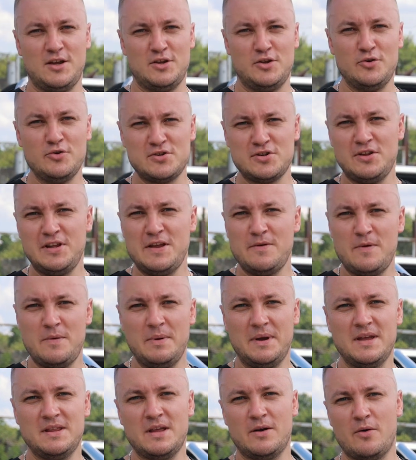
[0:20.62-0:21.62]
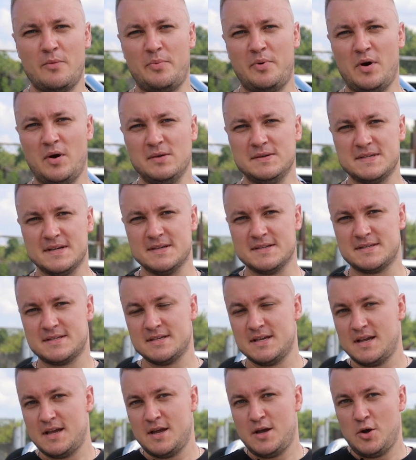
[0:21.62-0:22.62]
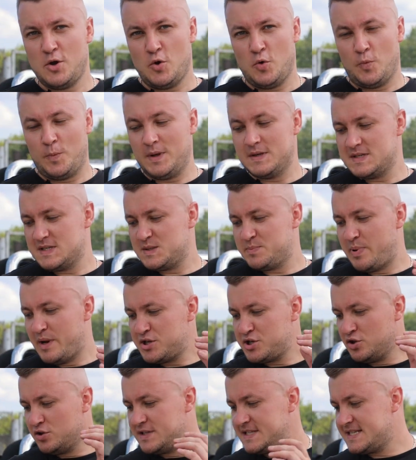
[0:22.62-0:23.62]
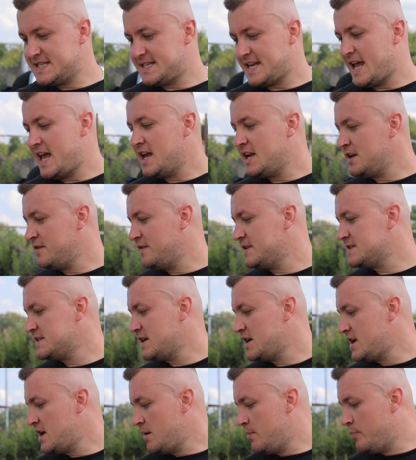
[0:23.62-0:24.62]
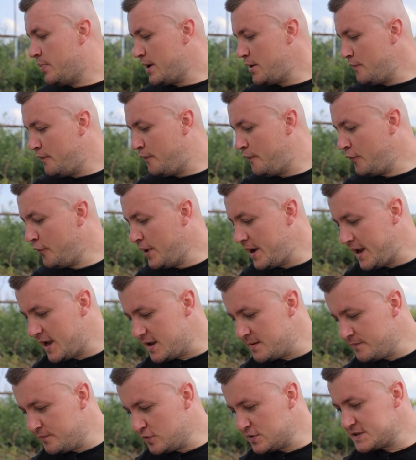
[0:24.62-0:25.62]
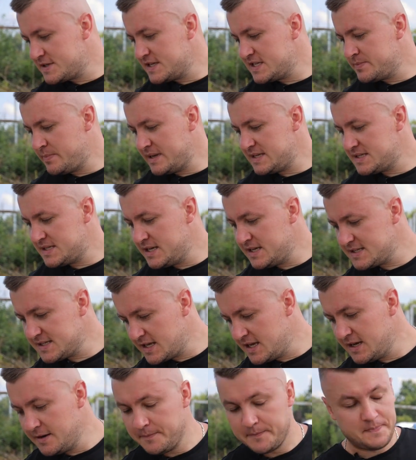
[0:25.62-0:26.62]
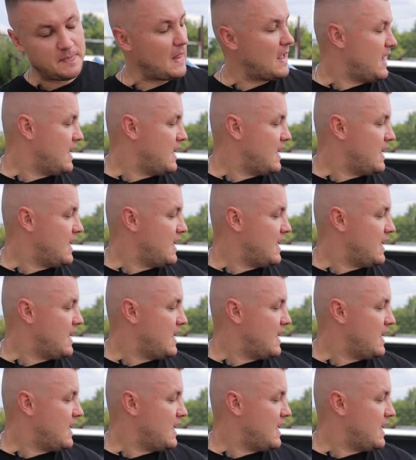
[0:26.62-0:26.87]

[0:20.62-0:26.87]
Usually we begin our process with a special stand with a part of frame for 6x6 kit